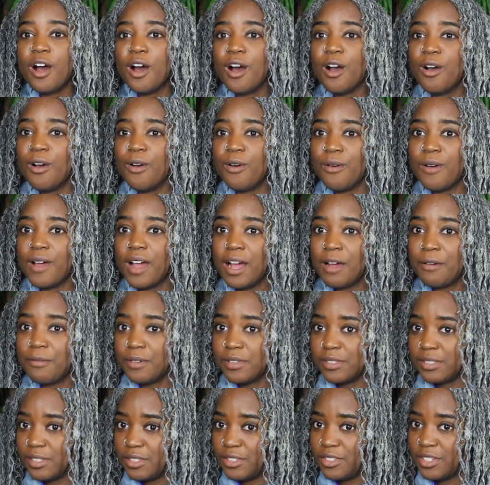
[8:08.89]
Oh, I
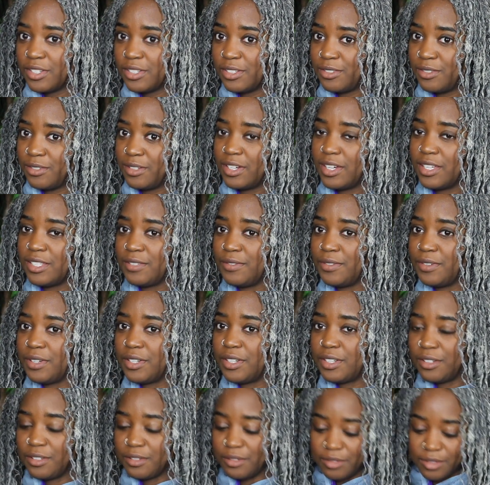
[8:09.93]
will suggest you guys, if you're
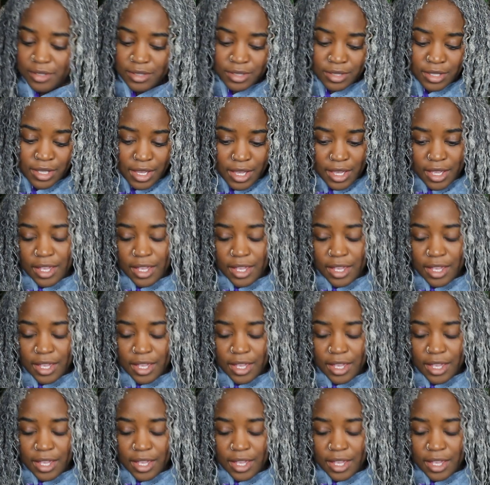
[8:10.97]
going to do this,